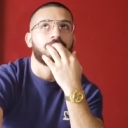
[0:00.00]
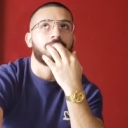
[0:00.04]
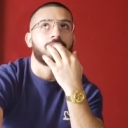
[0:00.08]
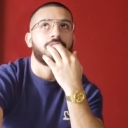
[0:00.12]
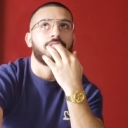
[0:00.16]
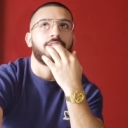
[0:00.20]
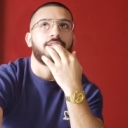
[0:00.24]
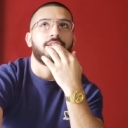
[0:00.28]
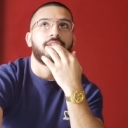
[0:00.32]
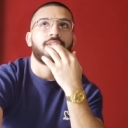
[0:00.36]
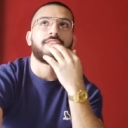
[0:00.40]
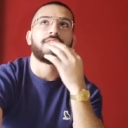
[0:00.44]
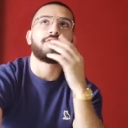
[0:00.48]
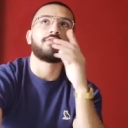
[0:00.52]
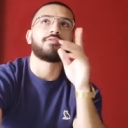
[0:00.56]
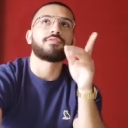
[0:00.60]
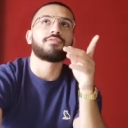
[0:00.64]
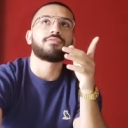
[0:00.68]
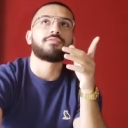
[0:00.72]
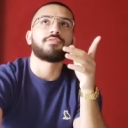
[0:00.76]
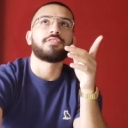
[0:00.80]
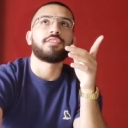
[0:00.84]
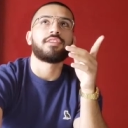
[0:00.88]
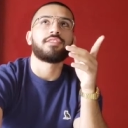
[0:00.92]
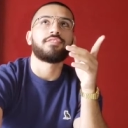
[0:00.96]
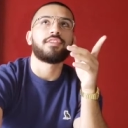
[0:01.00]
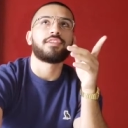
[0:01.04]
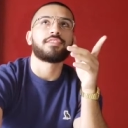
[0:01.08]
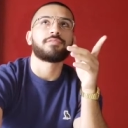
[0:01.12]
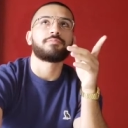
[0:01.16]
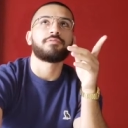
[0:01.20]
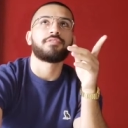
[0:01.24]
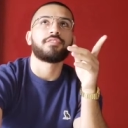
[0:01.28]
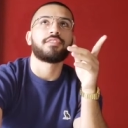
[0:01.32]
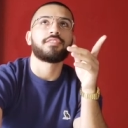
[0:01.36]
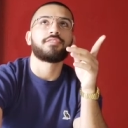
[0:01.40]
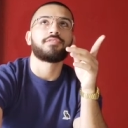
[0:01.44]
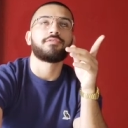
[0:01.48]
You know, it's funny that you asked me
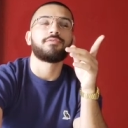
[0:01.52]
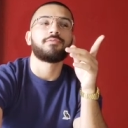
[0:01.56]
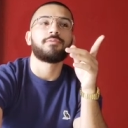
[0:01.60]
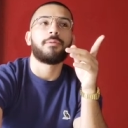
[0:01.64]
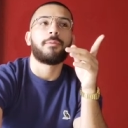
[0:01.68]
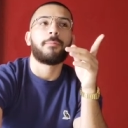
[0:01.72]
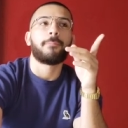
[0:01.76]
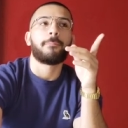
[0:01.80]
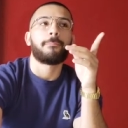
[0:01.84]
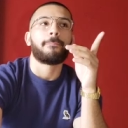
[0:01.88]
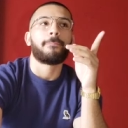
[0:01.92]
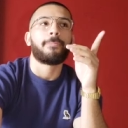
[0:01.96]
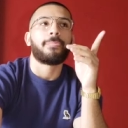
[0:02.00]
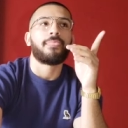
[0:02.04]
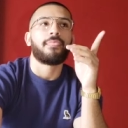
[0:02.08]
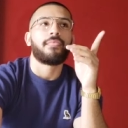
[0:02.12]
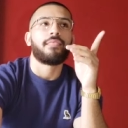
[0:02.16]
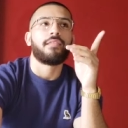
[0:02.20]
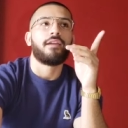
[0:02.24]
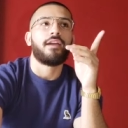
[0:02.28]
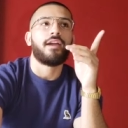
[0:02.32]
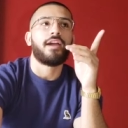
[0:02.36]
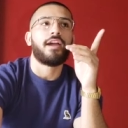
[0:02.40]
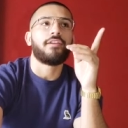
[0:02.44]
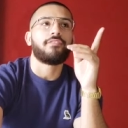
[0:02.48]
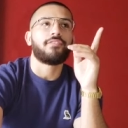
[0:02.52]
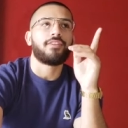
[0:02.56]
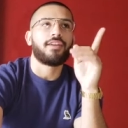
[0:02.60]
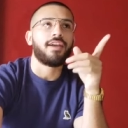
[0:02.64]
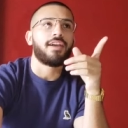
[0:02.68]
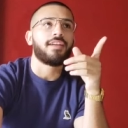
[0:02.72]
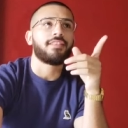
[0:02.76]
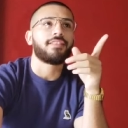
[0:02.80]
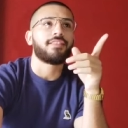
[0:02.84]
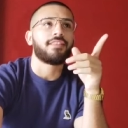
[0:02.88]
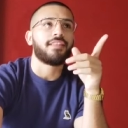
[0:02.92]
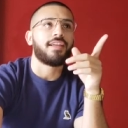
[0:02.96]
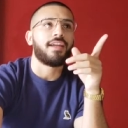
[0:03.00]
that too. I've
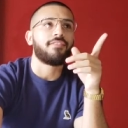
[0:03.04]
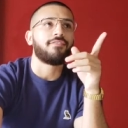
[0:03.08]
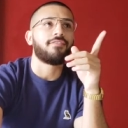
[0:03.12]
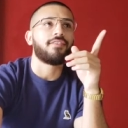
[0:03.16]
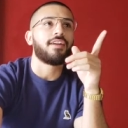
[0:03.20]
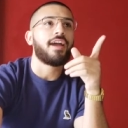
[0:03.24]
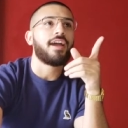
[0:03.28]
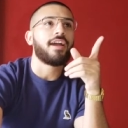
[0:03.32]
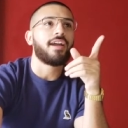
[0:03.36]
got I've